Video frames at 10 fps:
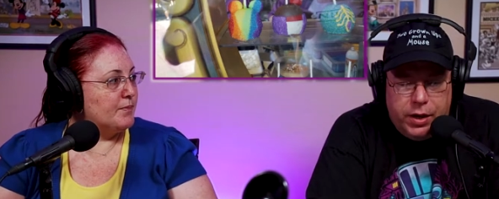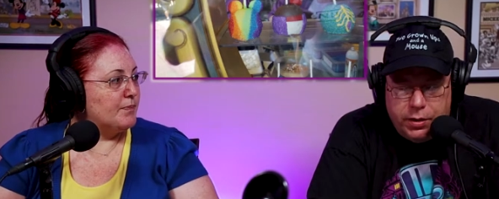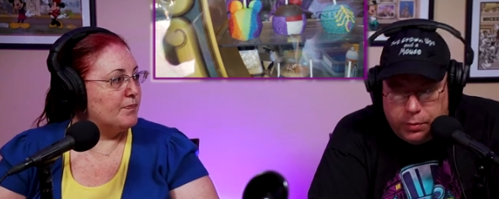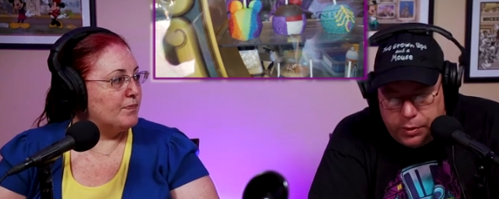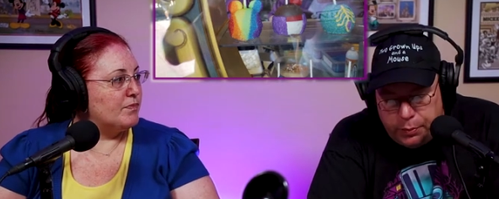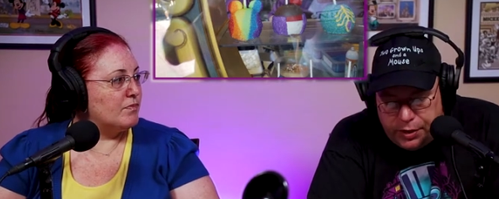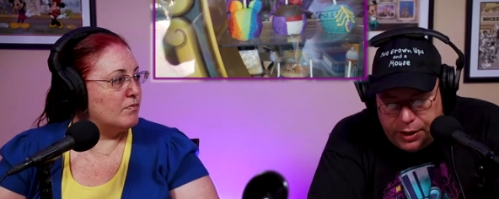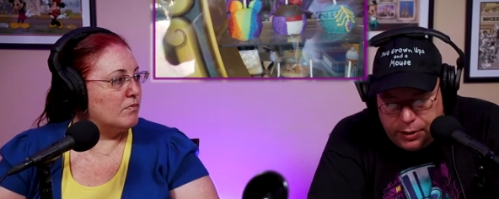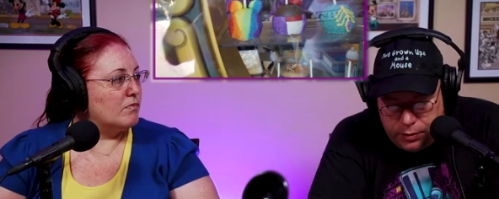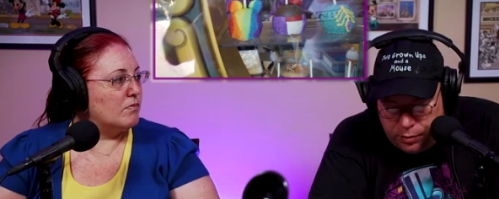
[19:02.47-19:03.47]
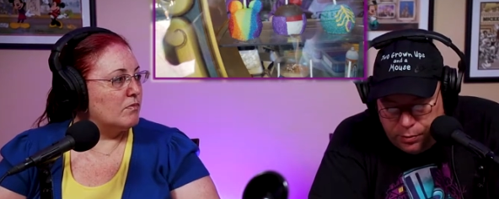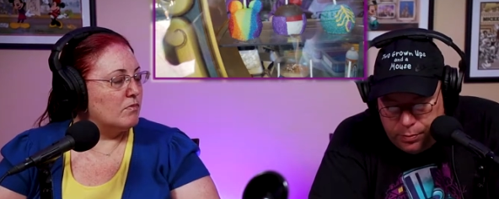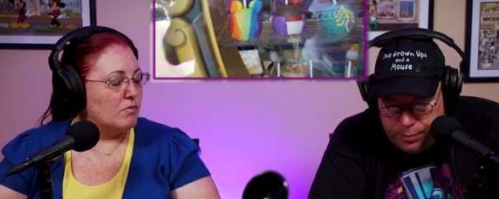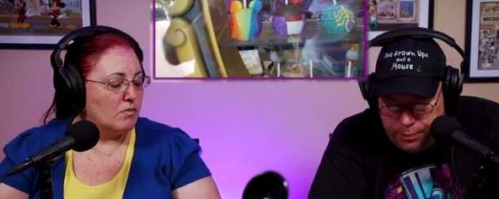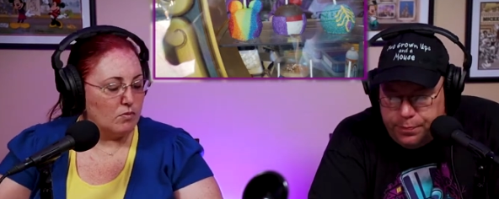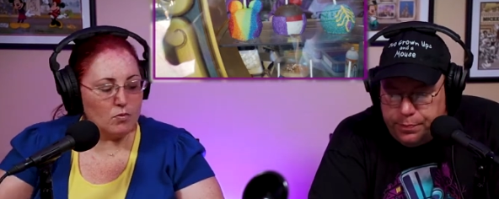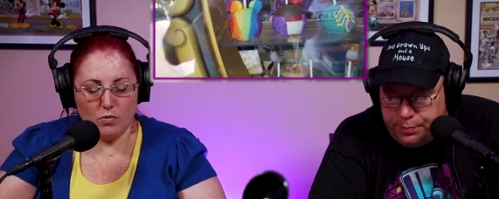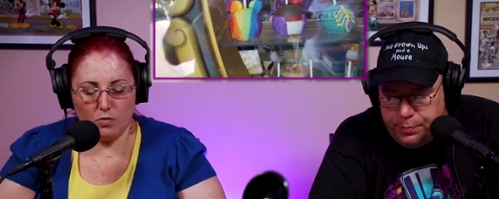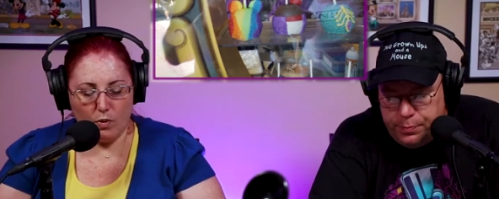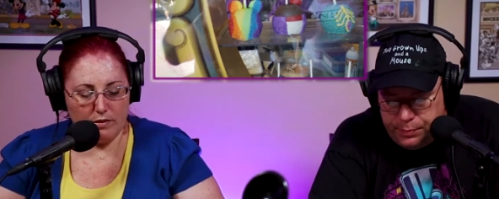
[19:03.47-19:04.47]
Speaker 1: we're not doubling back. So.
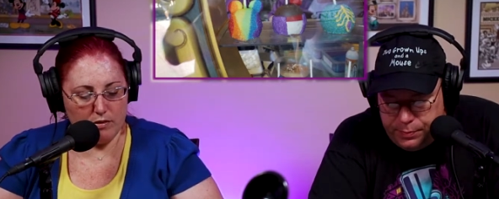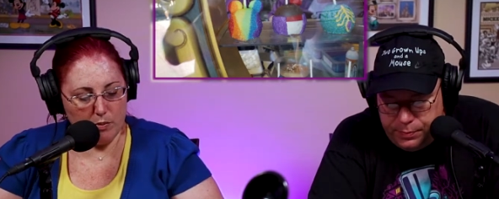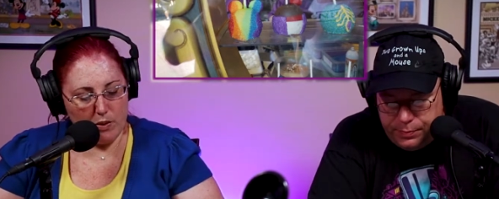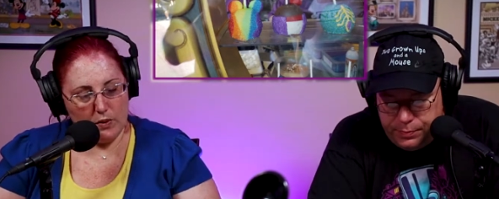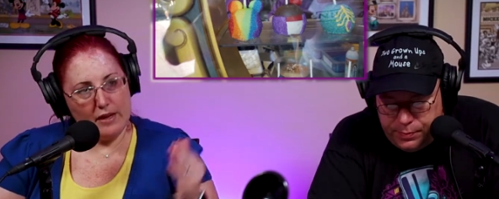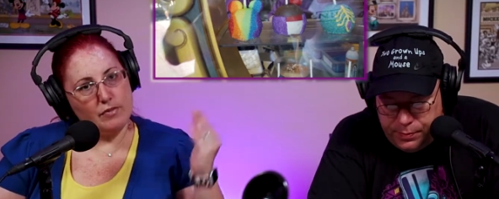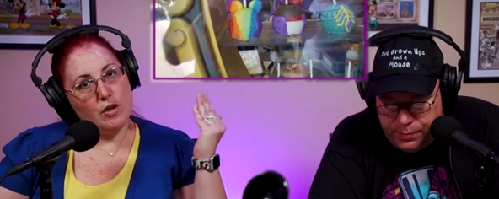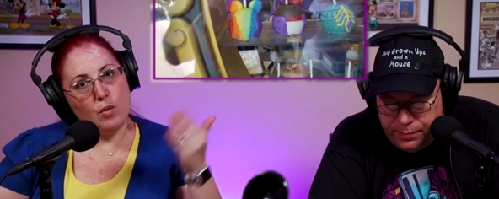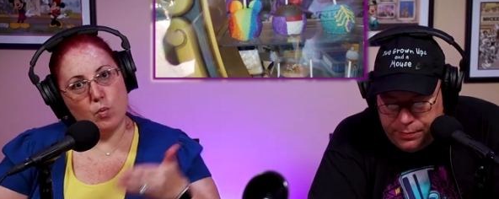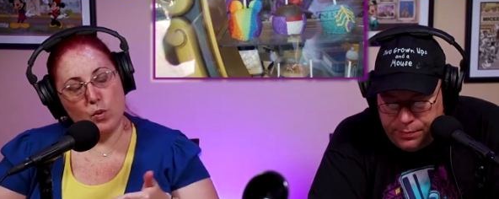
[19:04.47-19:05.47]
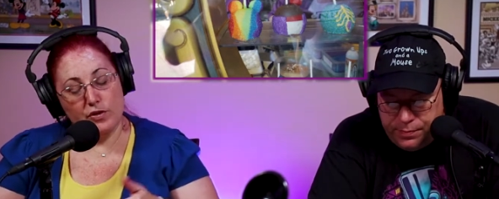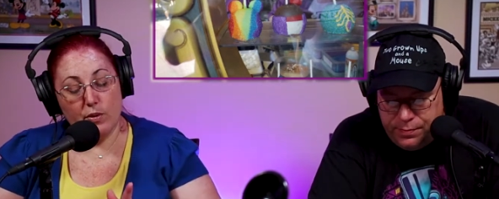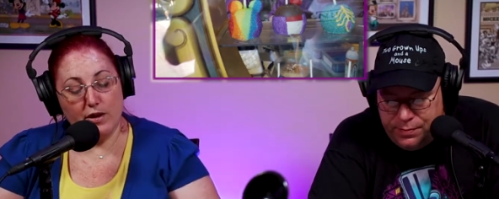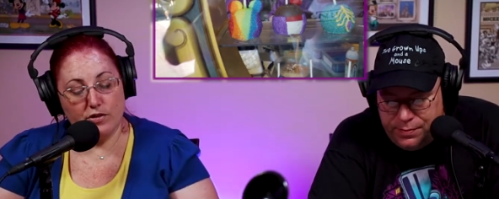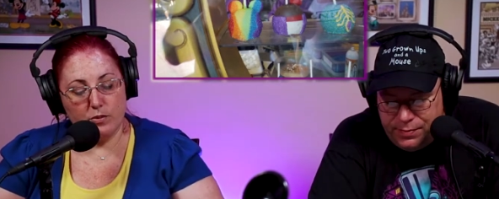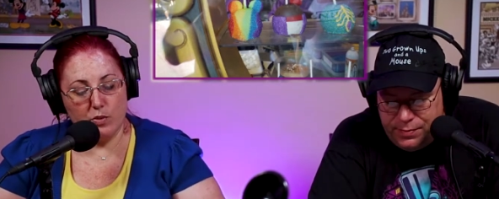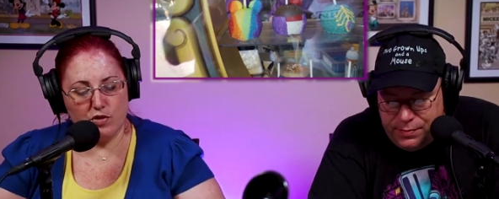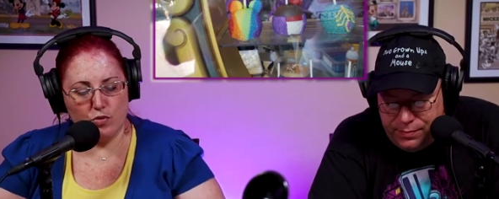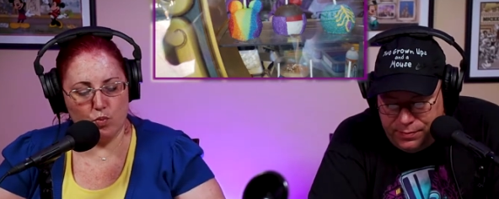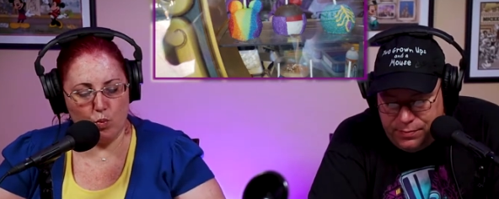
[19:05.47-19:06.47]
Speaker 2: Right. So we only have to go one direction,
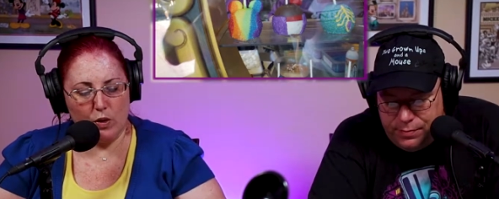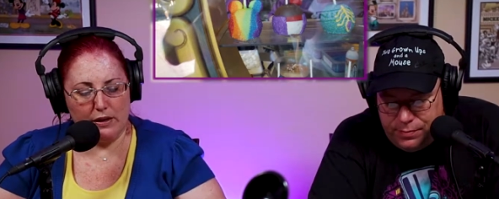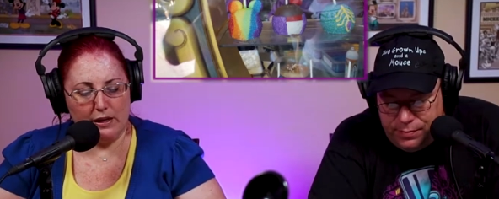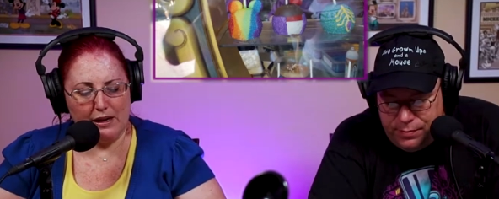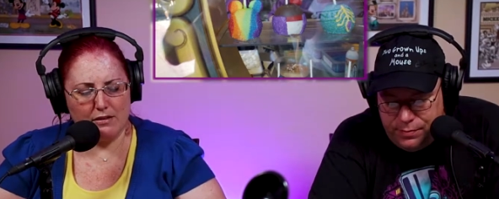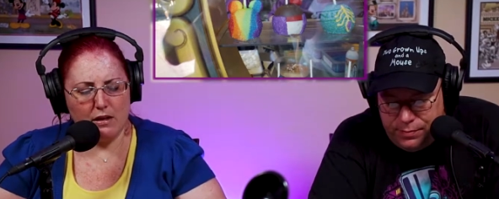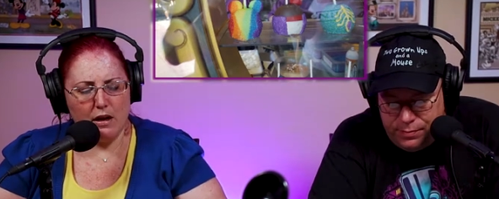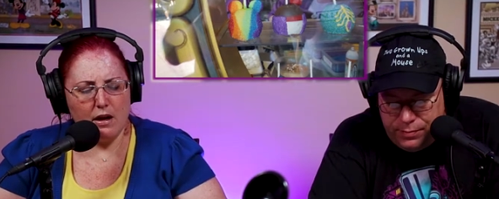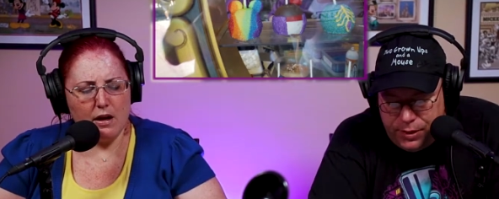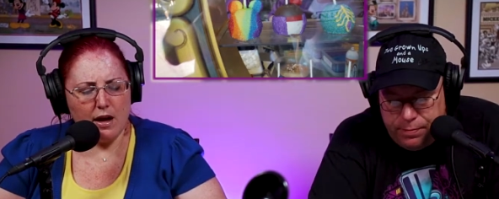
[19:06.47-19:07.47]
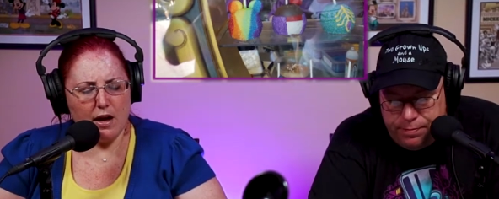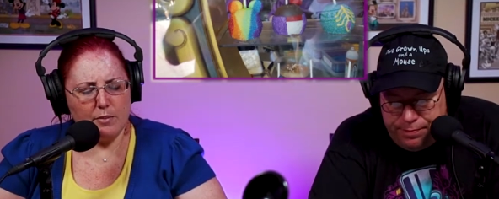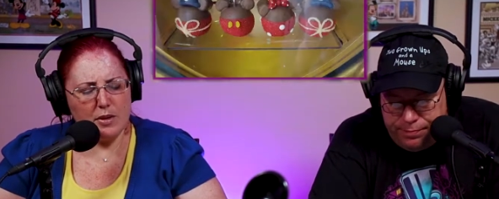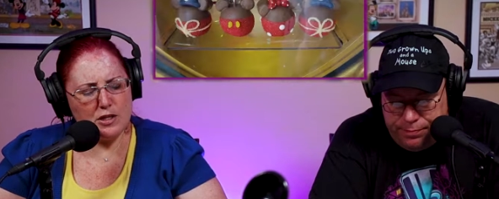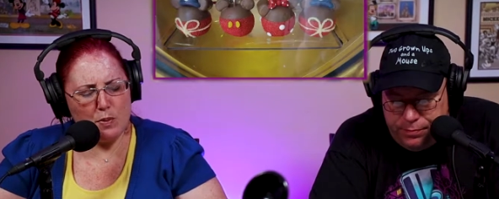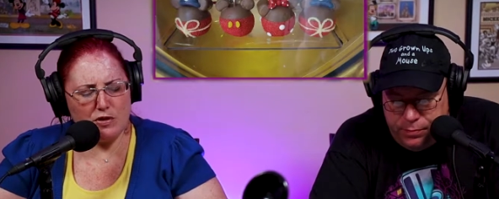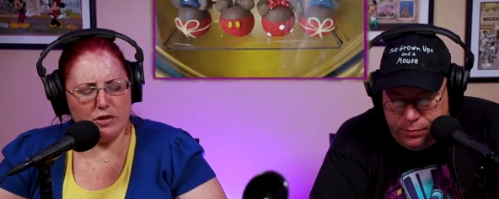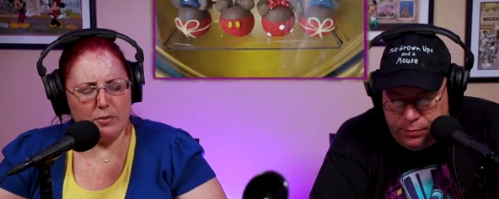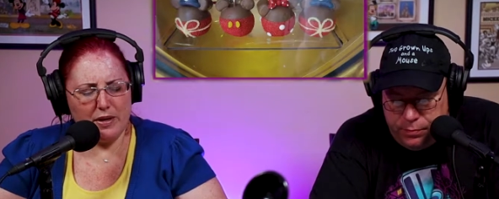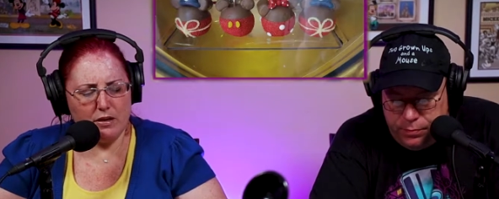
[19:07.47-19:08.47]
which is really nice. Yep. Um,
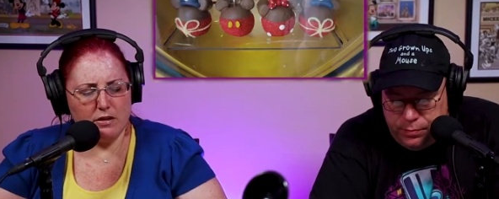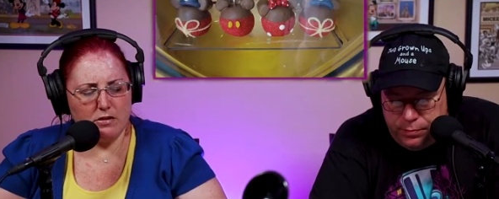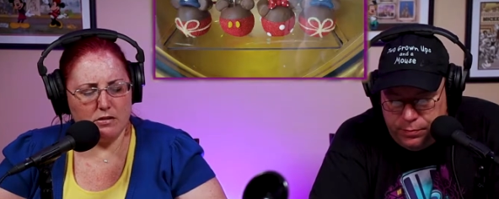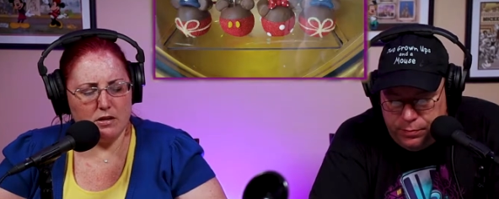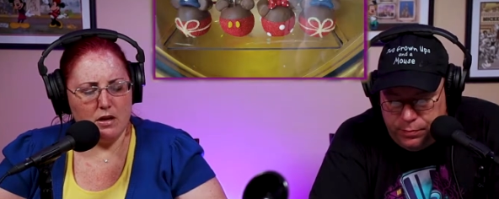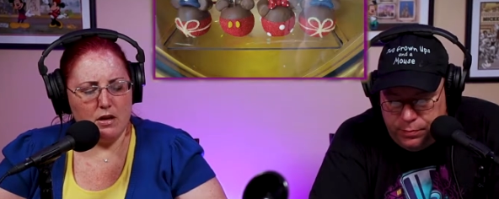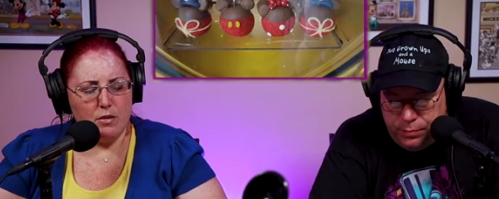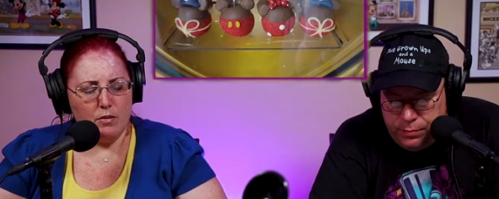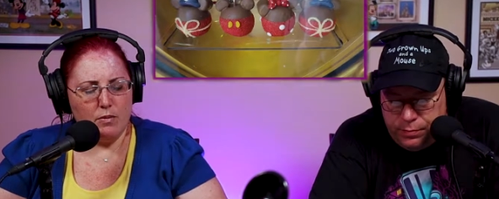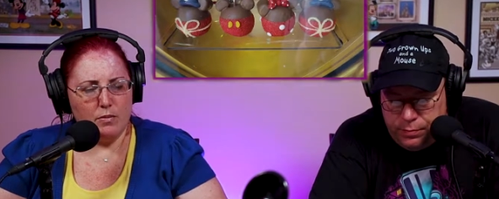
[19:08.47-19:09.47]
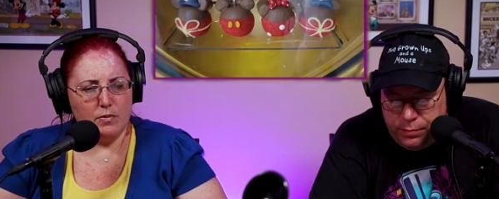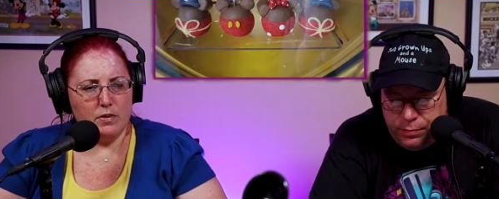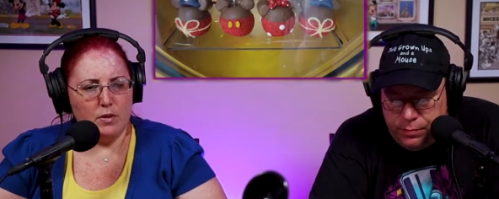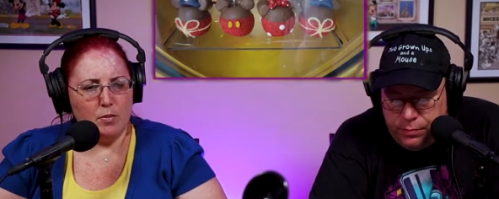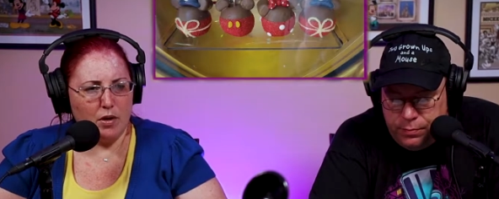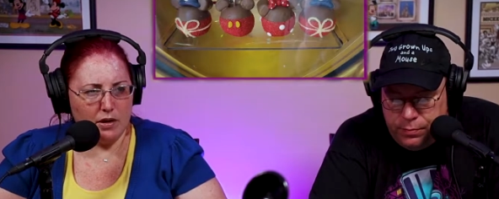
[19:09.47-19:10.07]
especially because the